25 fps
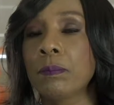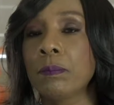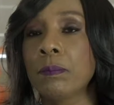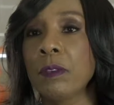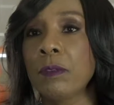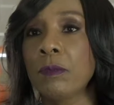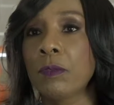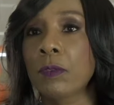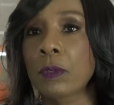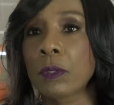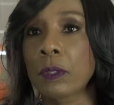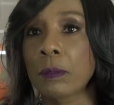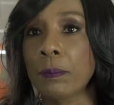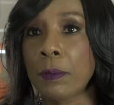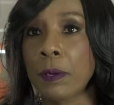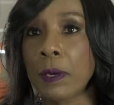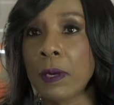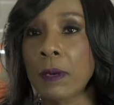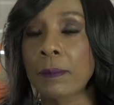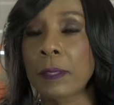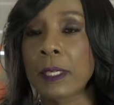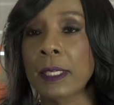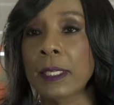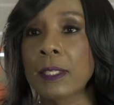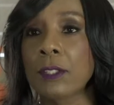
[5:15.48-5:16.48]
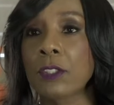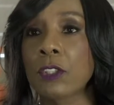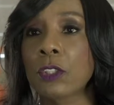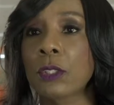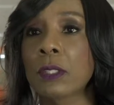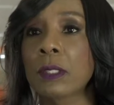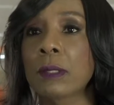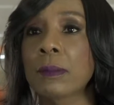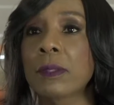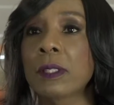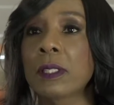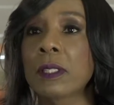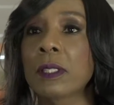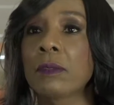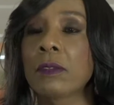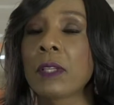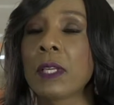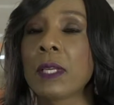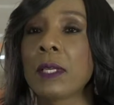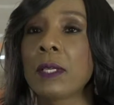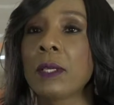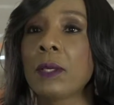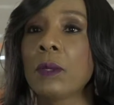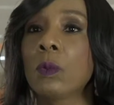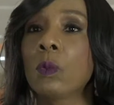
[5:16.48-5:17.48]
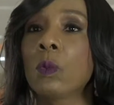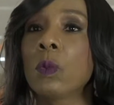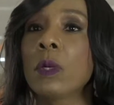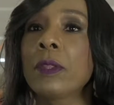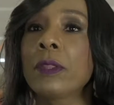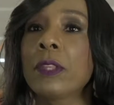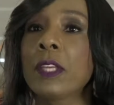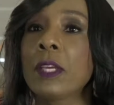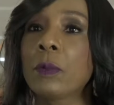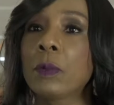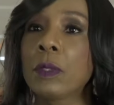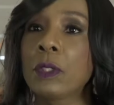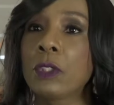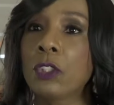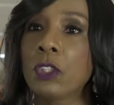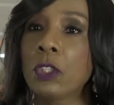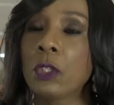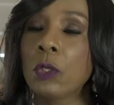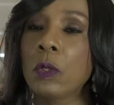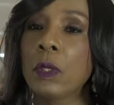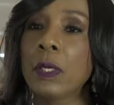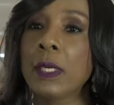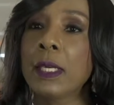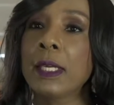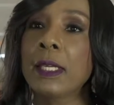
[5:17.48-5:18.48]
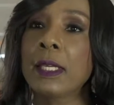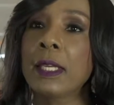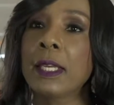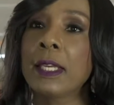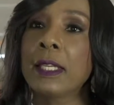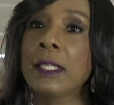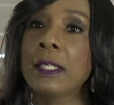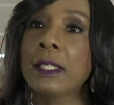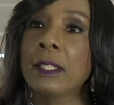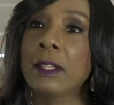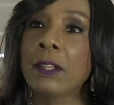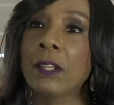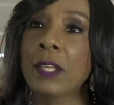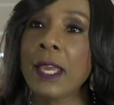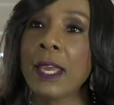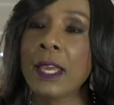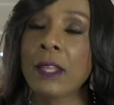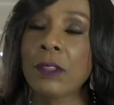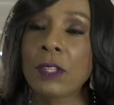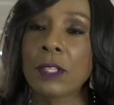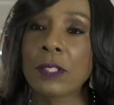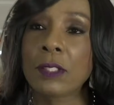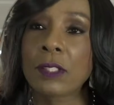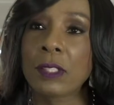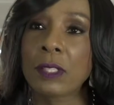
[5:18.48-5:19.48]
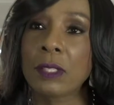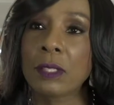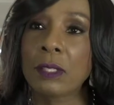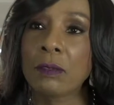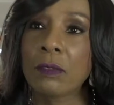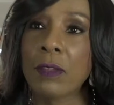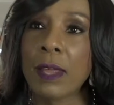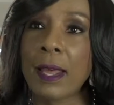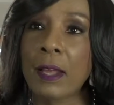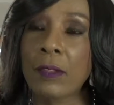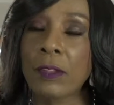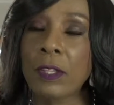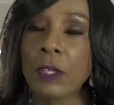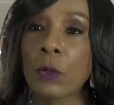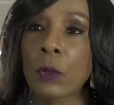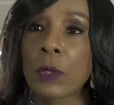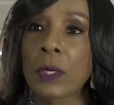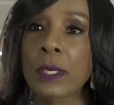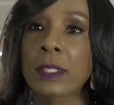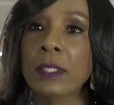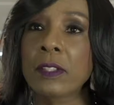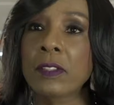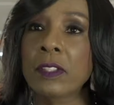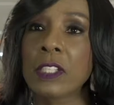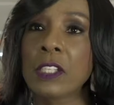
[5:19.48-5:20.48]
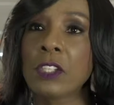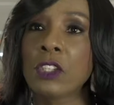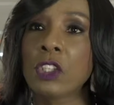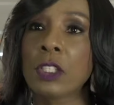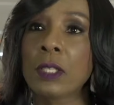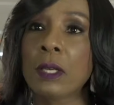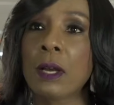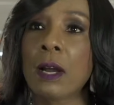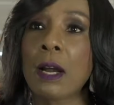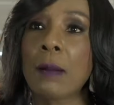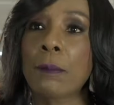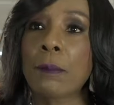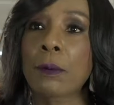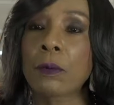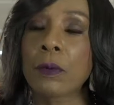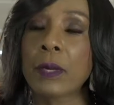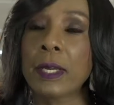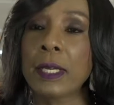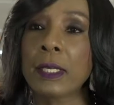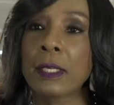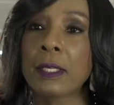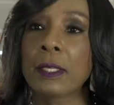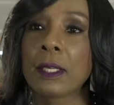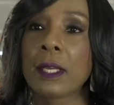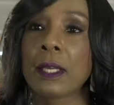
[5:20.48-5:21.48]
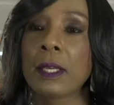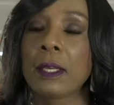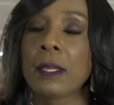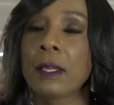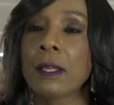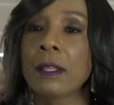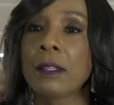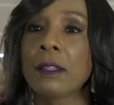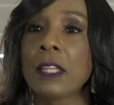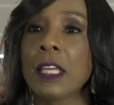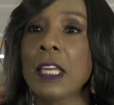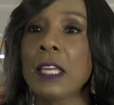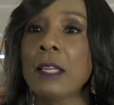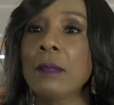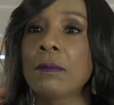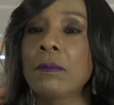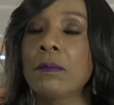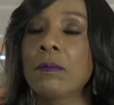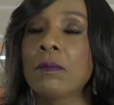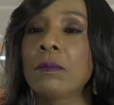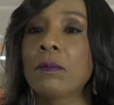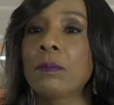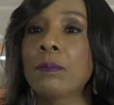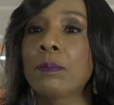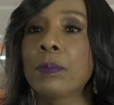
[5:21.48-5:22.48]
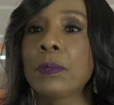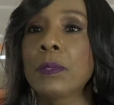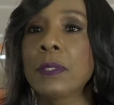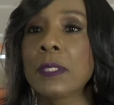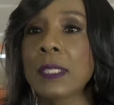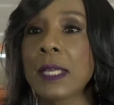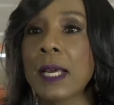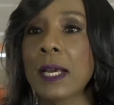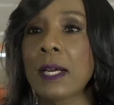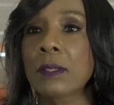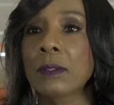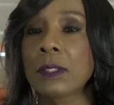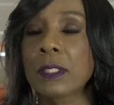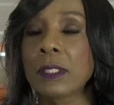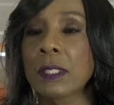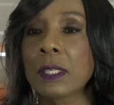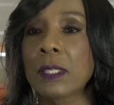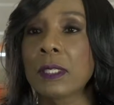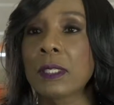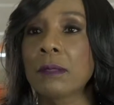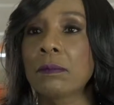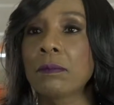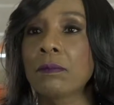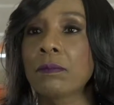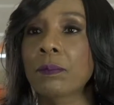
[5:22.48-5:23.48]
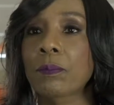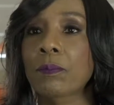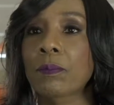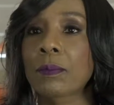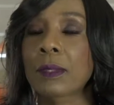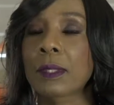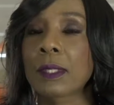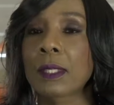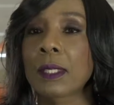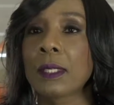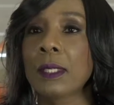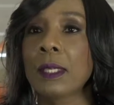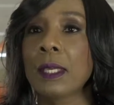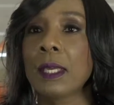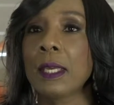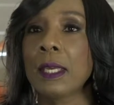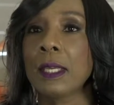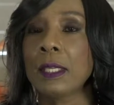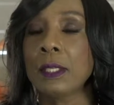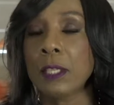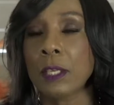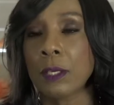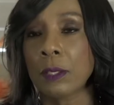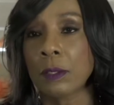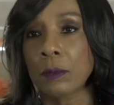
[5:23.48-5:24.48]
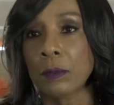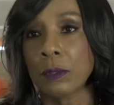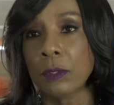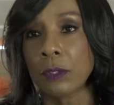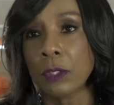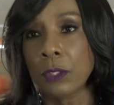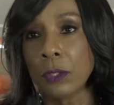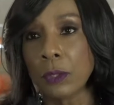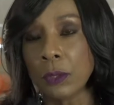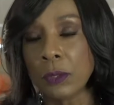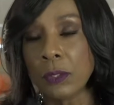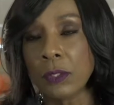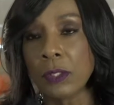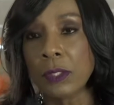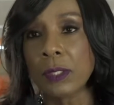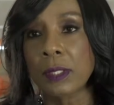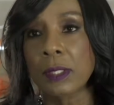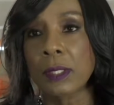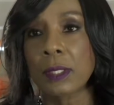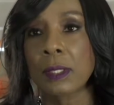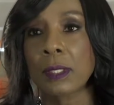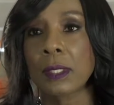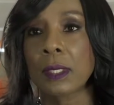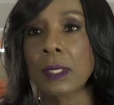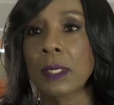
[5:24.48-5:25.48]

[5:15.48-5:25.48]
before the public in terms of what they were doing and the ethics of how the organization operated. They put out in their news